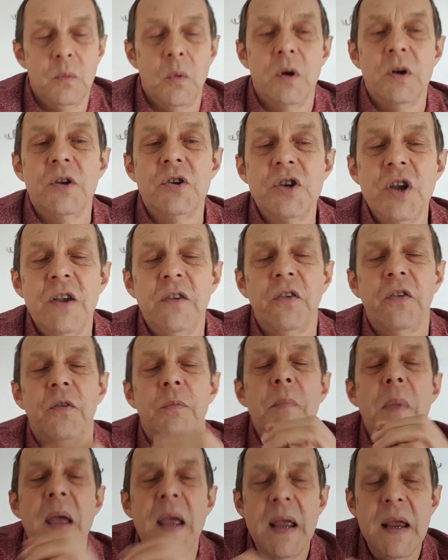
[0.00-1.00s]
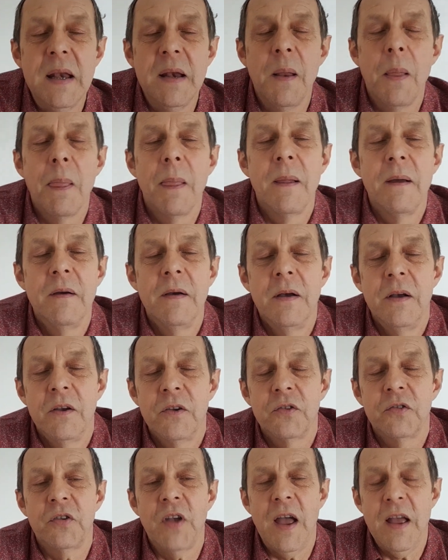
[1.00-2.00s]
What did Jesus mean
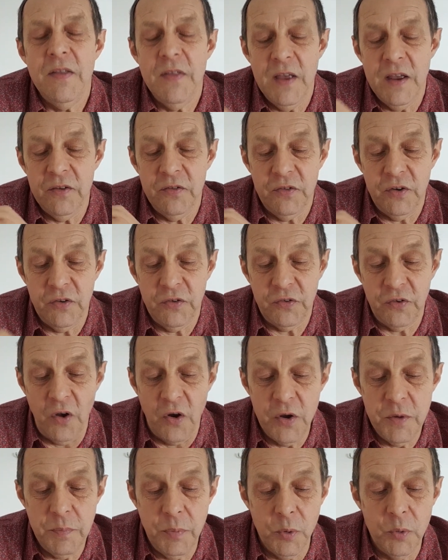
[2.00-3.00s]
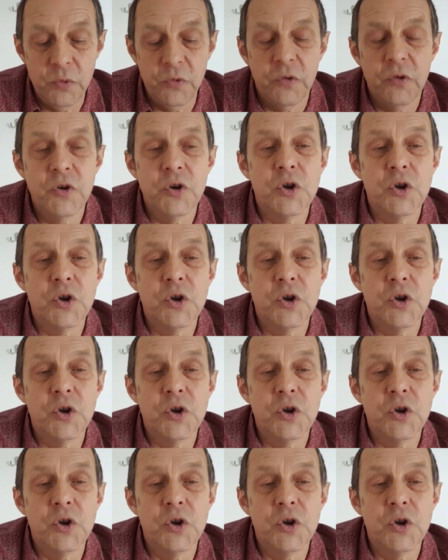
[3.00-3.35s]
saying that his disciples